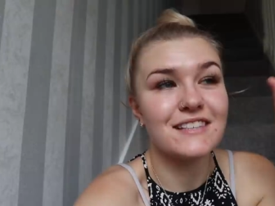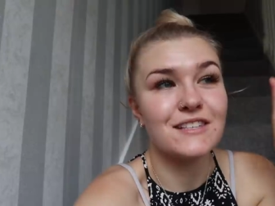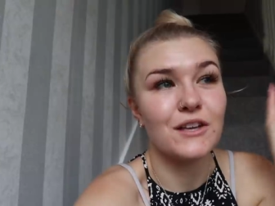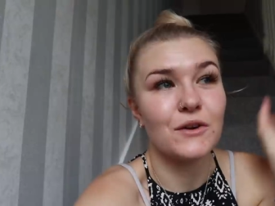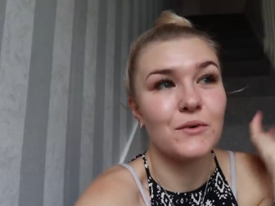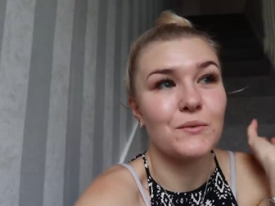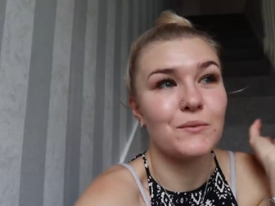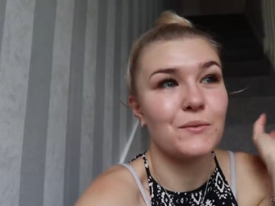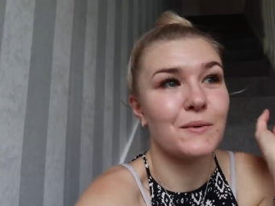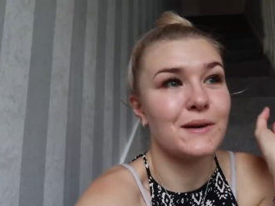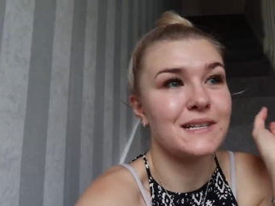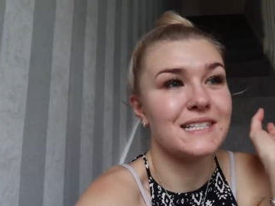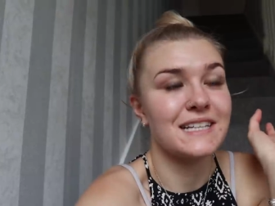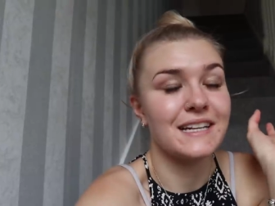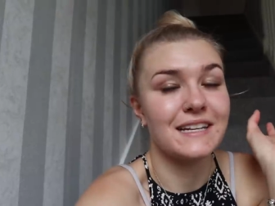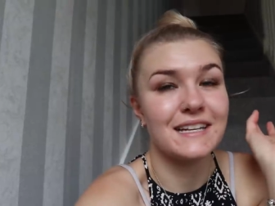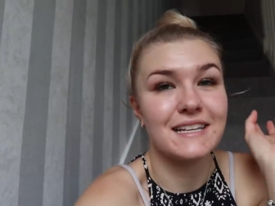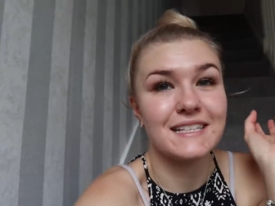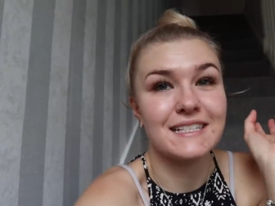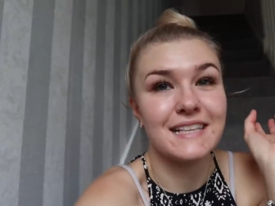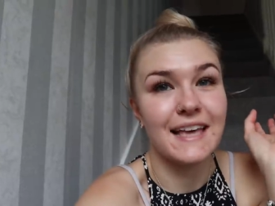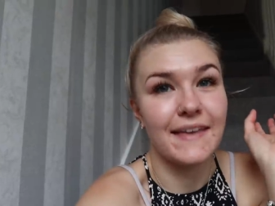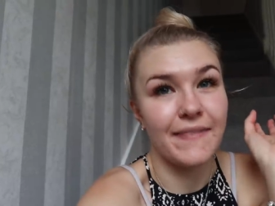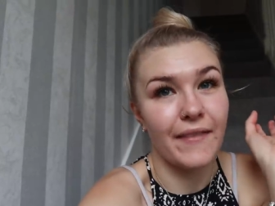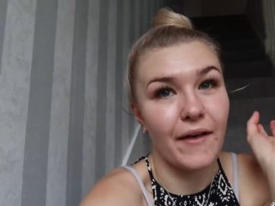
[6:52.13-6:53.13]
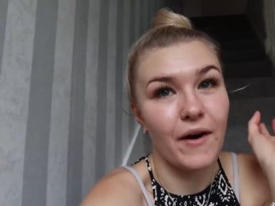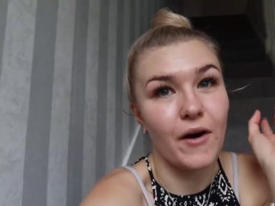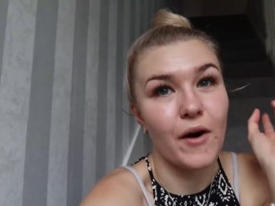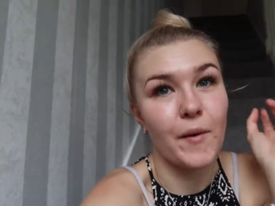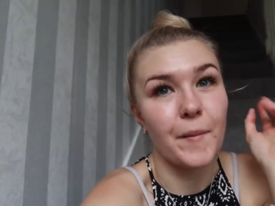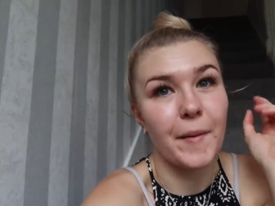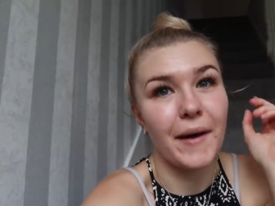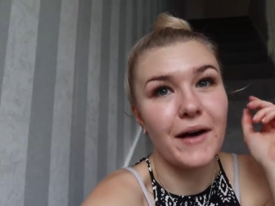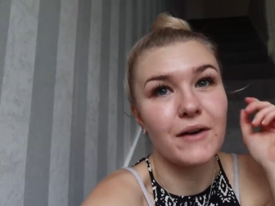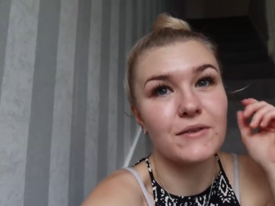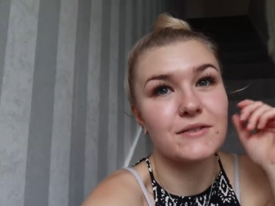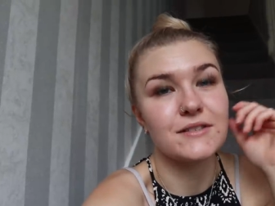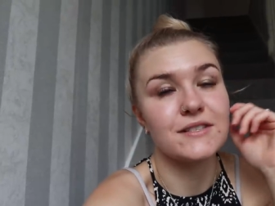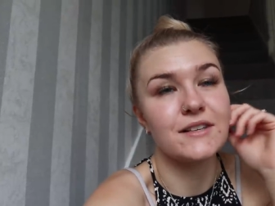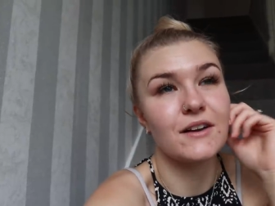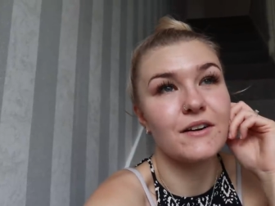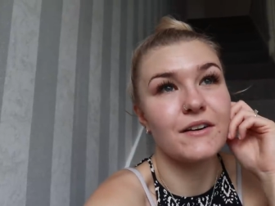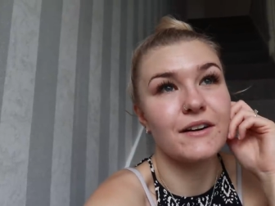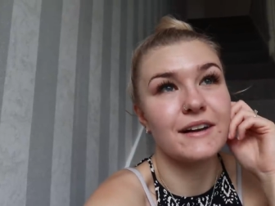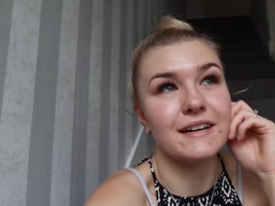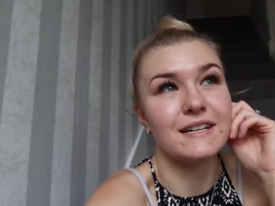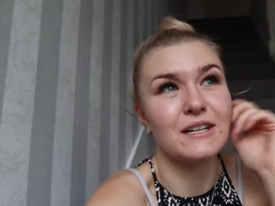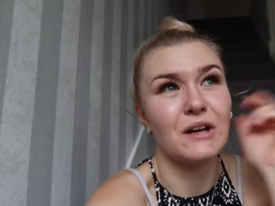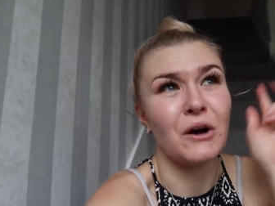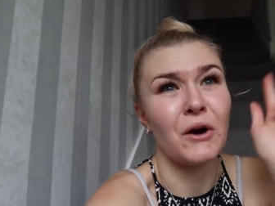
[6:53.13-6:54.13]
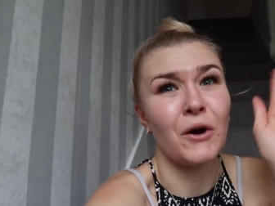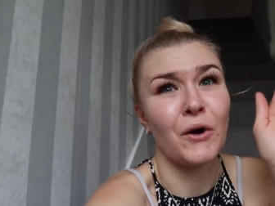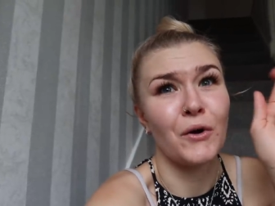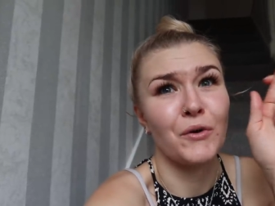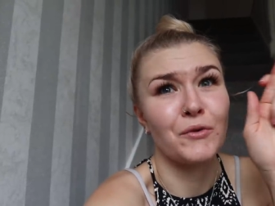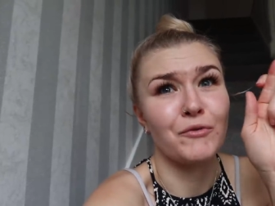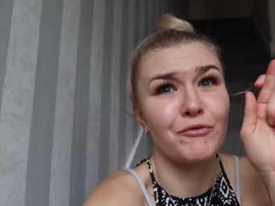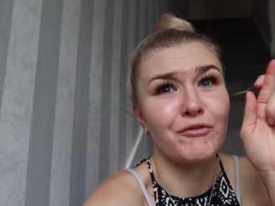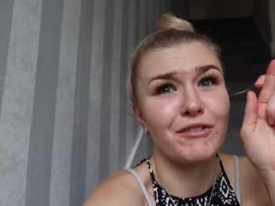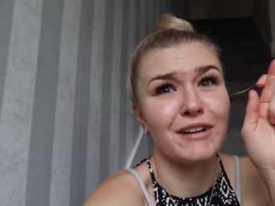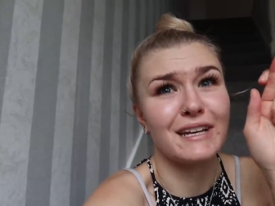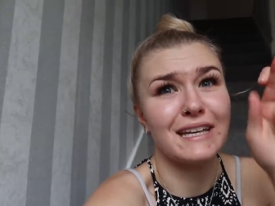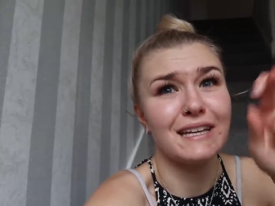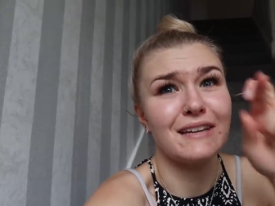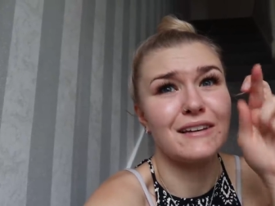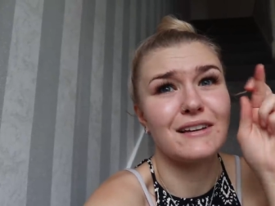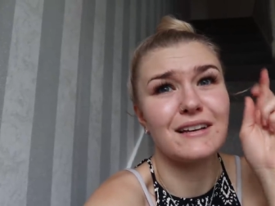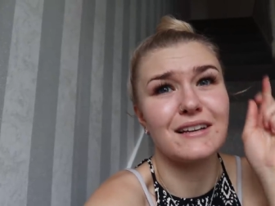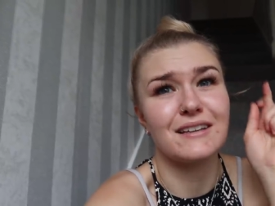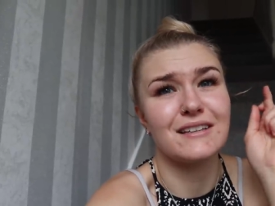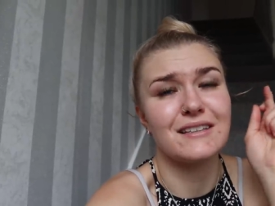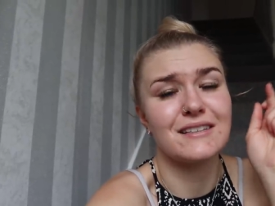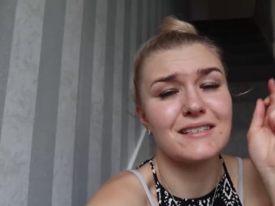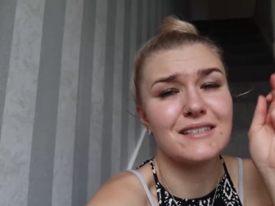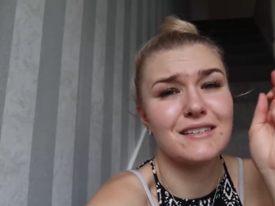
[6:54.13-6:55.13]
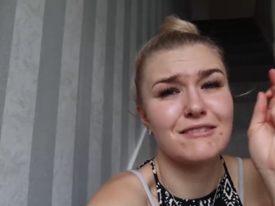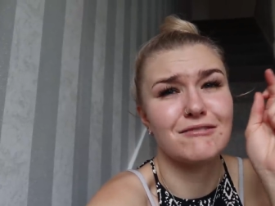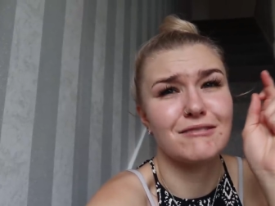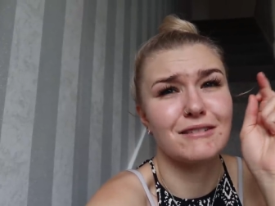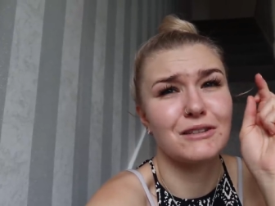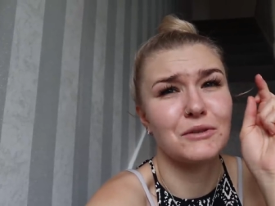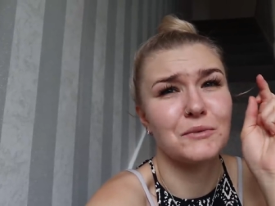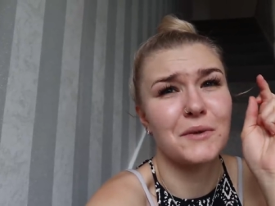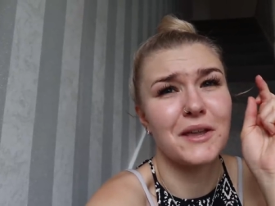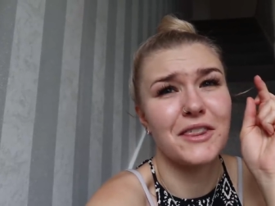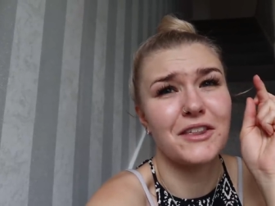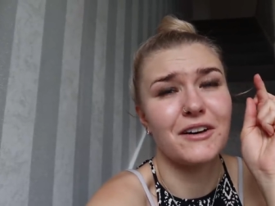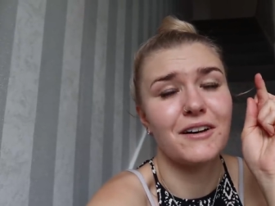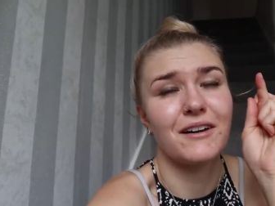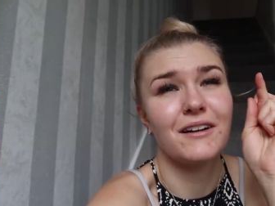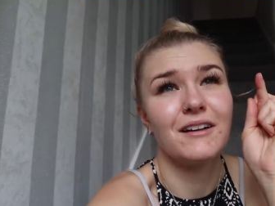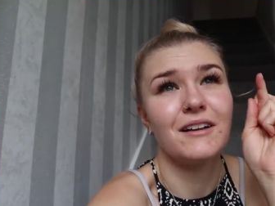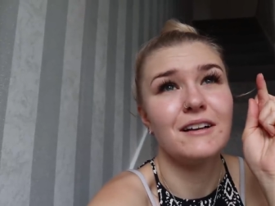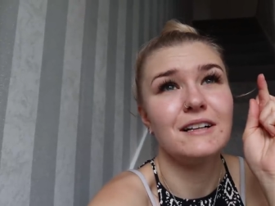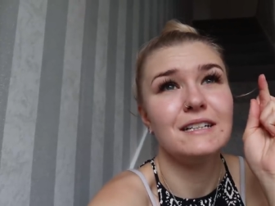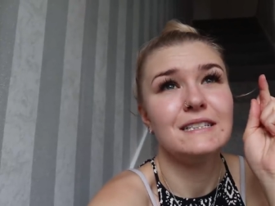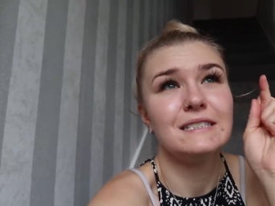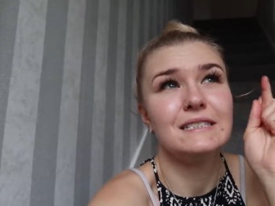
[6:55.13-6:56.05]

So we're just gonna set that up outside, hopefully, considering the weather.